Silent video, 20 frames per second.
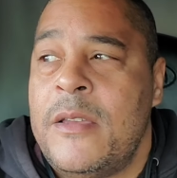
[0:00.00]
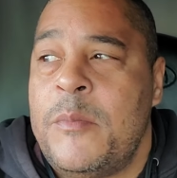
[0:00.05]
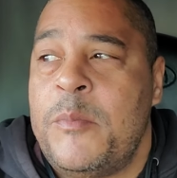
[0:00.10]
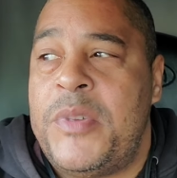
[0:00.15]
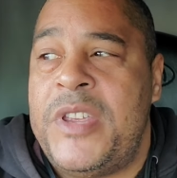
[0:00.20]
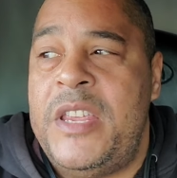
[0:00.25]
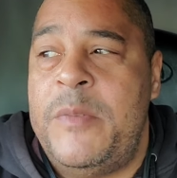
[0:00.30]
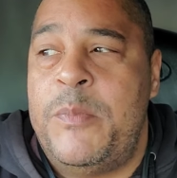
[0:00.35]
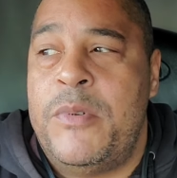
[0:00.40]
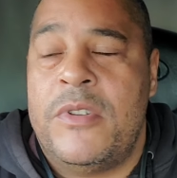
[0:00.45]

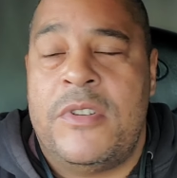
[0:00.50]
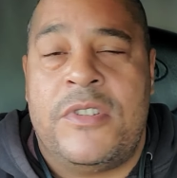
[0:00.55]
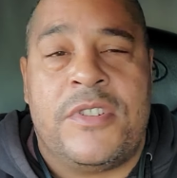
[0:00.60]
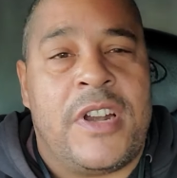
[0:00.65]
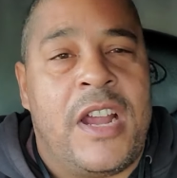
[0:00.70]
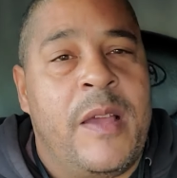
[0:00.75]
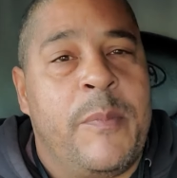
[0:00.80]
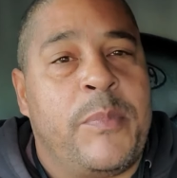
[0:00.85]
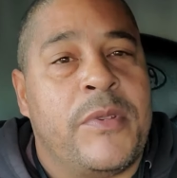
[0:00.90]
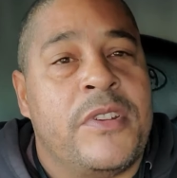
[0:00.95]
people
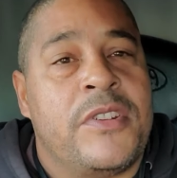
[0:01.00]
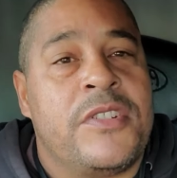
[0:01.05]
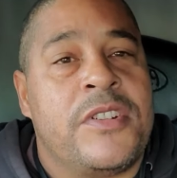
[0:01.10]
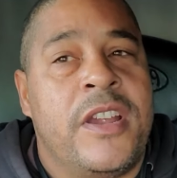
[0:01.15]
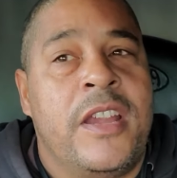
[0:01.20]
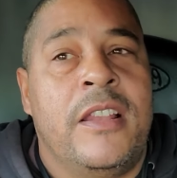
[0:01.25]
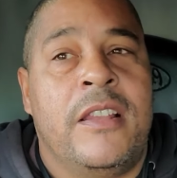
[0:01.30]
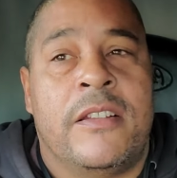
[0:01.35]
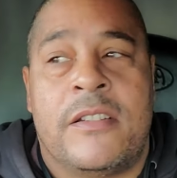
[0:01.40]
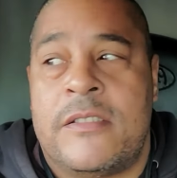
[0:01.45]
dropping
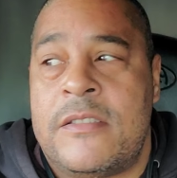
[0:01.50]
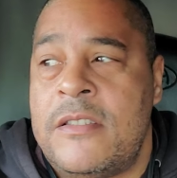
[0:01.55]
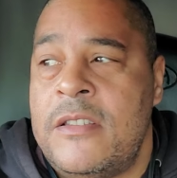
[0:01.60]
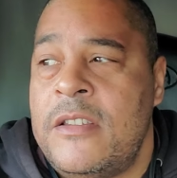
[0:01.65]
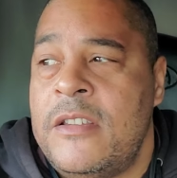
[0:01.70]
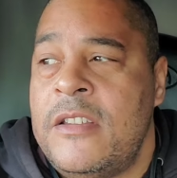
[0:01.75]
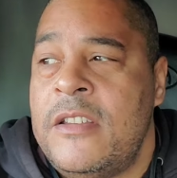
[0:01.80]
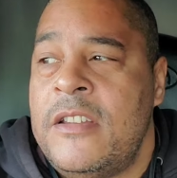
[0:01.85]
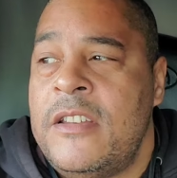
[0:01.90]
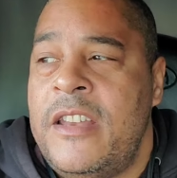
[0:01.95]
trailers.
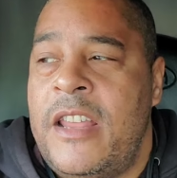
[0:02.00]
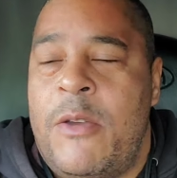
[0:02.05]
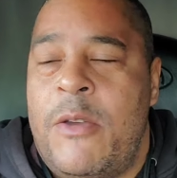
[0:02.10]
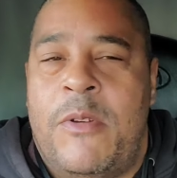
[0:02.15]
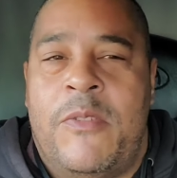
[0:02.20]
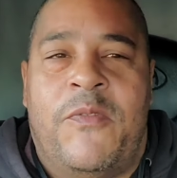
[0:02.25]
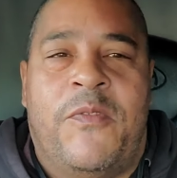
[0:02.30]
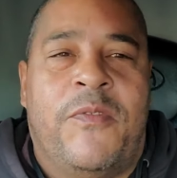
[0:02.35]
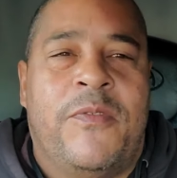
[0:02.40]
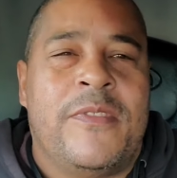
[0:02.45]

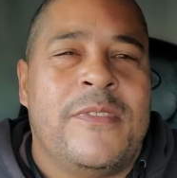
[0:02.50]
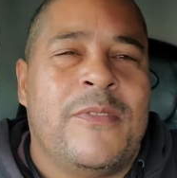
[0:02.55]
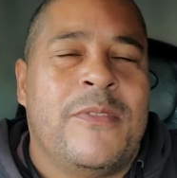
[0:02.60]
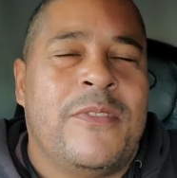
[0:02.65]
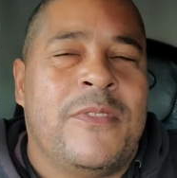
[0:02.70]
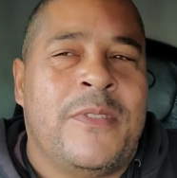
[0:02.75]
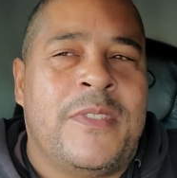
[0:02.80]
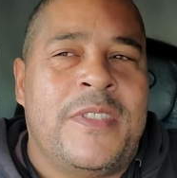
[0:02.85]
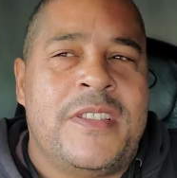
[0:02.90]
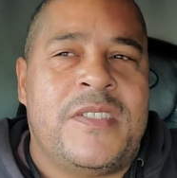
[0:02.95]
Now,
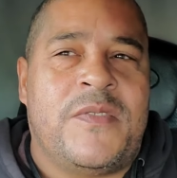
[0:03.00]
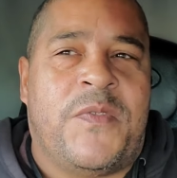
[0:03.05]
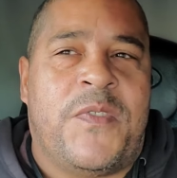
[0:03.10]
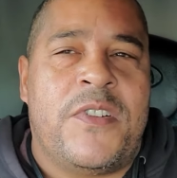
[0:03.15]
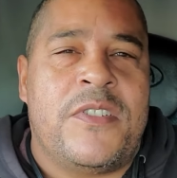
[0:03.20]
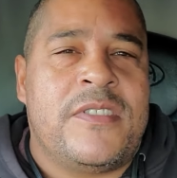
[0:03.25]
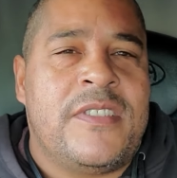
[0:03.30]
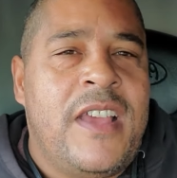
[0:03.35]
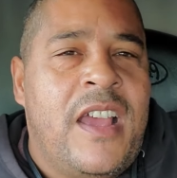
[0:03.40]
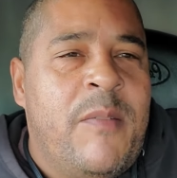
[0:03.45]
when this
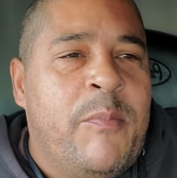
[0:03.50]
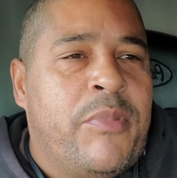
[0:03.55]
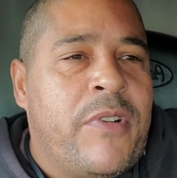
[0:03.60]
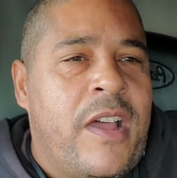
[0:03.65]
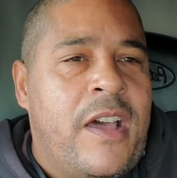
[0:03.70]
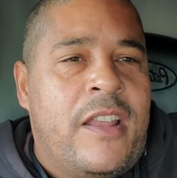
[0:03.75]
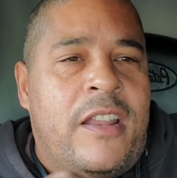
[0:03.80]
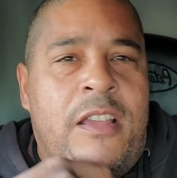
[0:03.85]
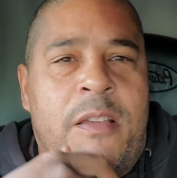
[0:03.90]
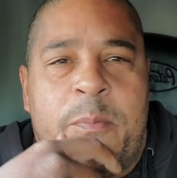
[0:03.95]
first got
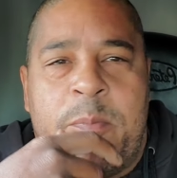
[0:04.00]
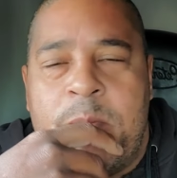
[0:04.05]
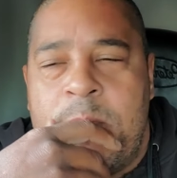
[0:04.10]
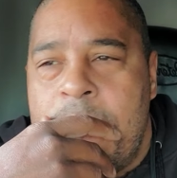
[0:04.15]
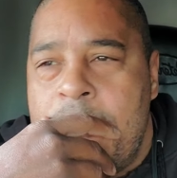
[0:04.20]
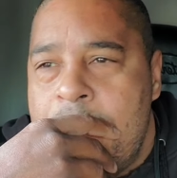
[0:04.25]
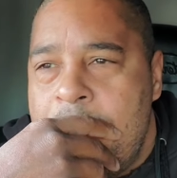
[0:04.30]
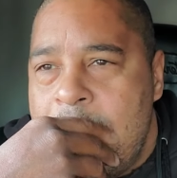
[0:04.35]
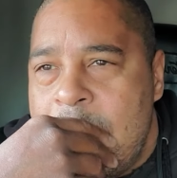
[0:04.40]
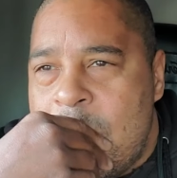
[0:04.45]
brought up,
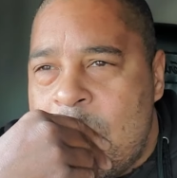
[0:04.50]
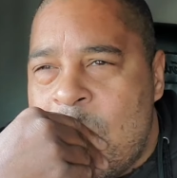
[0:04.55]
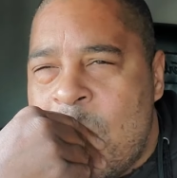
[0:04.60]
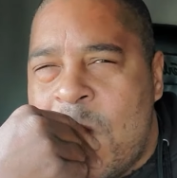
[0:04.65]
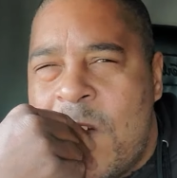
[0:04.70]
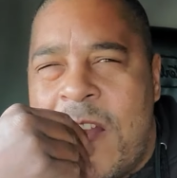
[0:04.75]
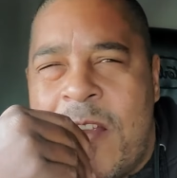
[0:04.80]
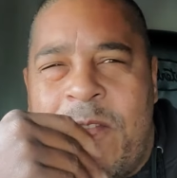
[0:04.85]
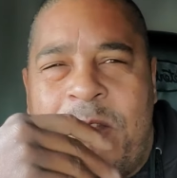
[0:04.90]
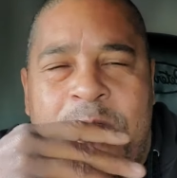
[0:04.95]

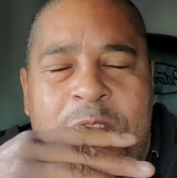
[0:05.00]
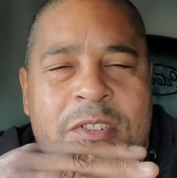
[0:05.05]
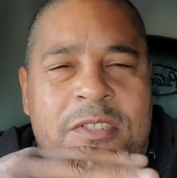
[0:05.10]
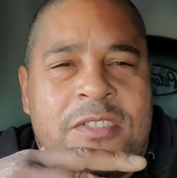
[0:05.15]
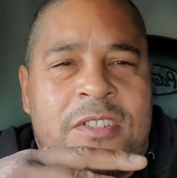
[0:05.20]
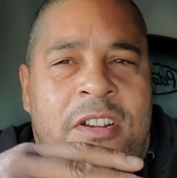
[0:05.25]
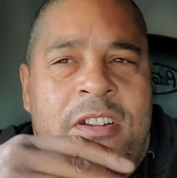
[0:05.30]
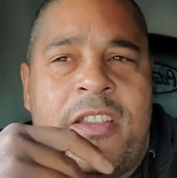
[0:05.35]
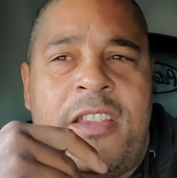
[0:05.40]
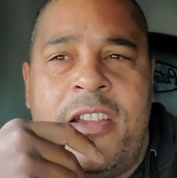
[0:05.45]
or I
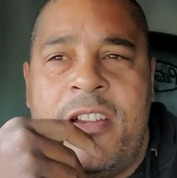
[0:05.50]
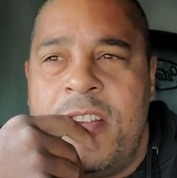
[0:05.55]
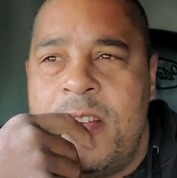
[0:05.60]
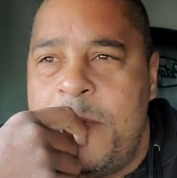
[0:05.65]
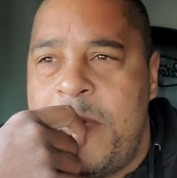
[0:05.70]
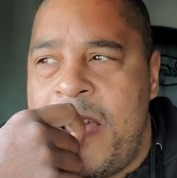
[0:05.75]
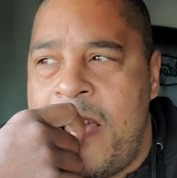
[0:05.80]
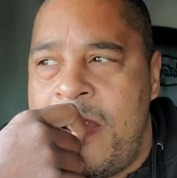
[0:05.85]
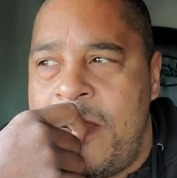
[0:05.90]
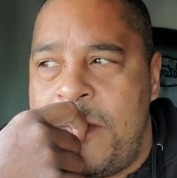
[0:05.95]
first started hearing
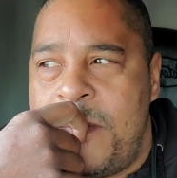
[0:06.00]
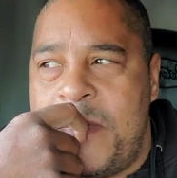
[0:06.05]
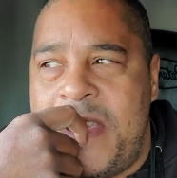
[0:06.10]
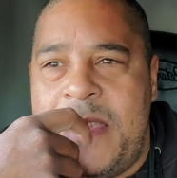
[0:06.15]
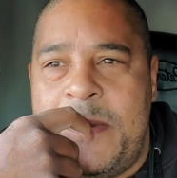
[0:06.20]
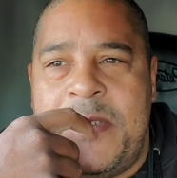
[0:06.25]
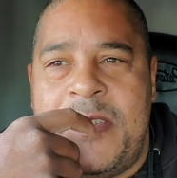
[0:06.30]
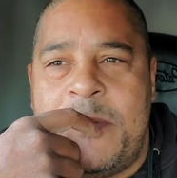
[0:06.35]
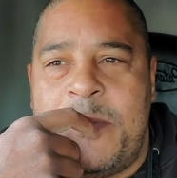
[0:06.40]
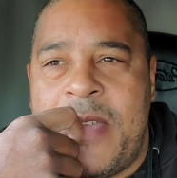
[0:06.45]
about it,
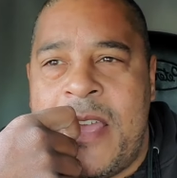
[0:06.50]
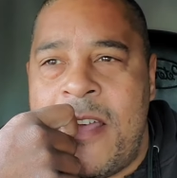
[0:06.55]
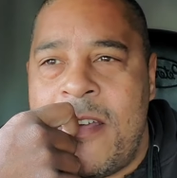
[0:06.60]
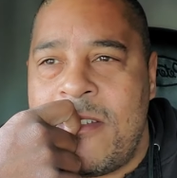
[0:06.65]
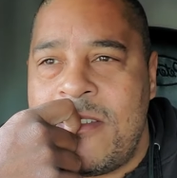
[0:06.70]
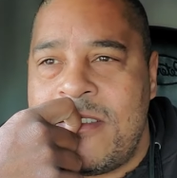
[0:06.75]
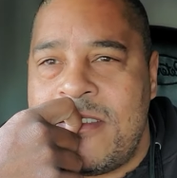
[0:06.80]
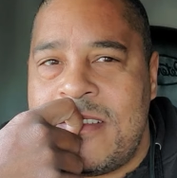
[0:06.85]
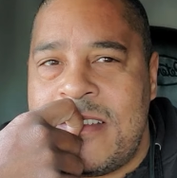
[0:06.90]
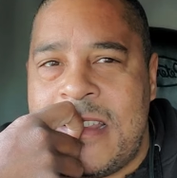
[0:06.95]
maybe
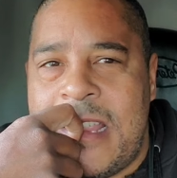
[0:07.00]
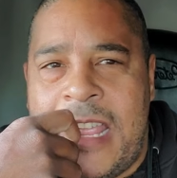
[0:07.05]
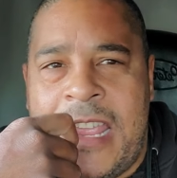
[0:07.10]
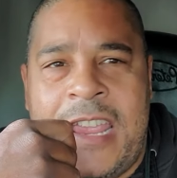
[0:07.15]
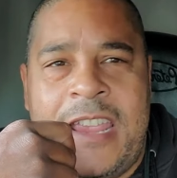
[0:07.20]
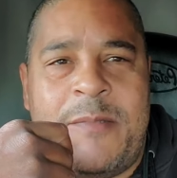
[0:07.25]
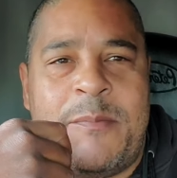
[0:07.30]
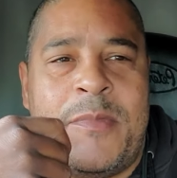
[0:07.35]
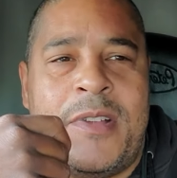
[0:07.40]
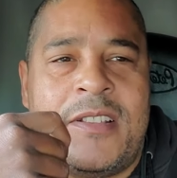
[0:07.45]
about
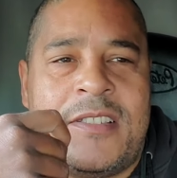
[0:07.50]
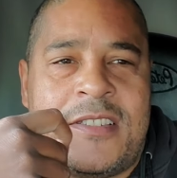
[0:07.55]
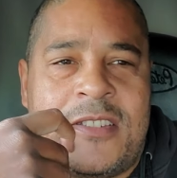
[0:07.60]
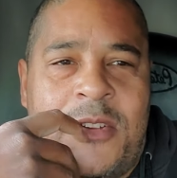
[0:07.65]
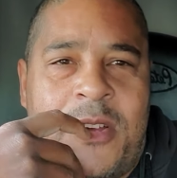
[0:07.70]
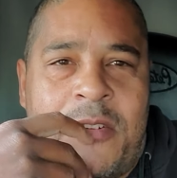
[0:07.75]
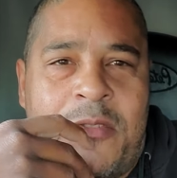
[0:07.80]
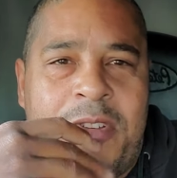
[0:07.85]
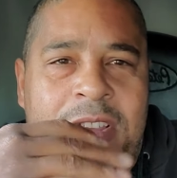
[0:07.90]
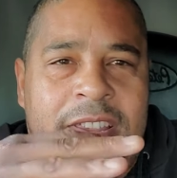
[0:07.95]
8 months
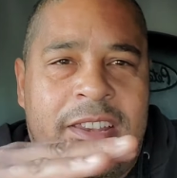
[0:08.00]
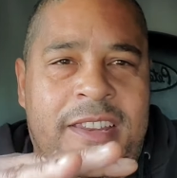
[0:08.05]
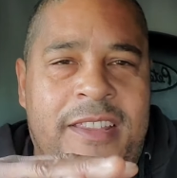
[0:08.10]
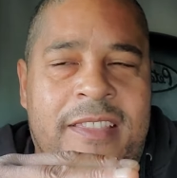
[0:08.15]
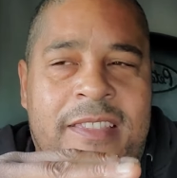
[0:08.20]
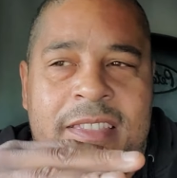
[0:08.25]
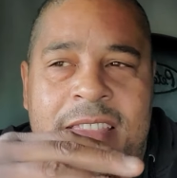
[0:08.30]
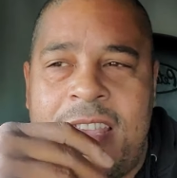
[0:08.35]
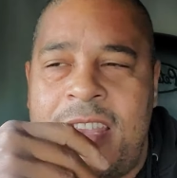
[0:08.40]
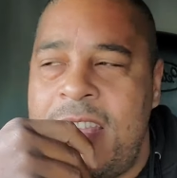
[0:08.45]
ago, I really
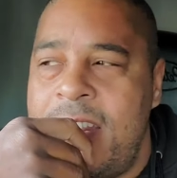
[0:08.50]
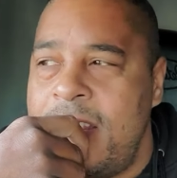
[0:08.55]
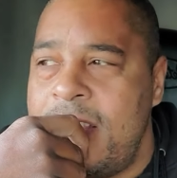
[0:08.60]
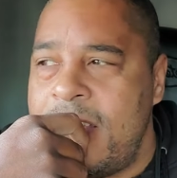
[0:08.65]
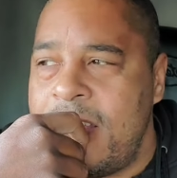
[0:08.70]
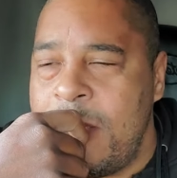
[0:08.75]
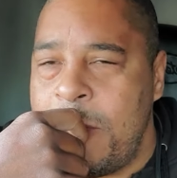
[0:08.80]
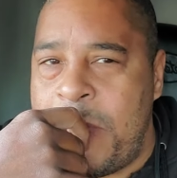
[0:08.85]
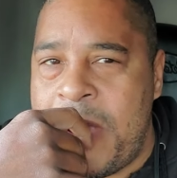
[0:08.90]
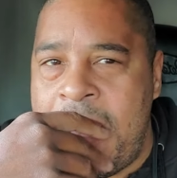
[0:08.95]
didn't think
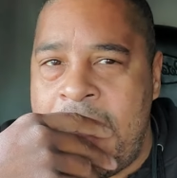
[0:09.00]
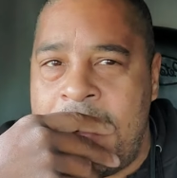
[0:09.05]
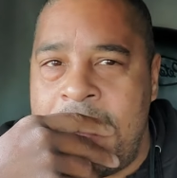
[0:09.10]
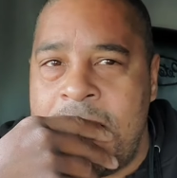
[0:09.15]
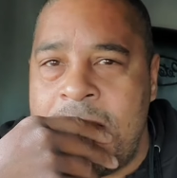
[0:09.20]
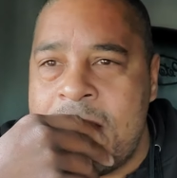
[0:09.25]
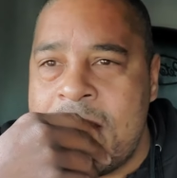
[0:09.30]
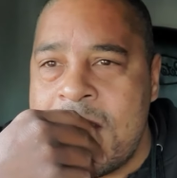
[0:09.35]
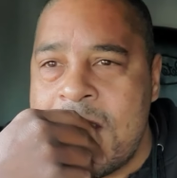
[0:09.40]
anything about it,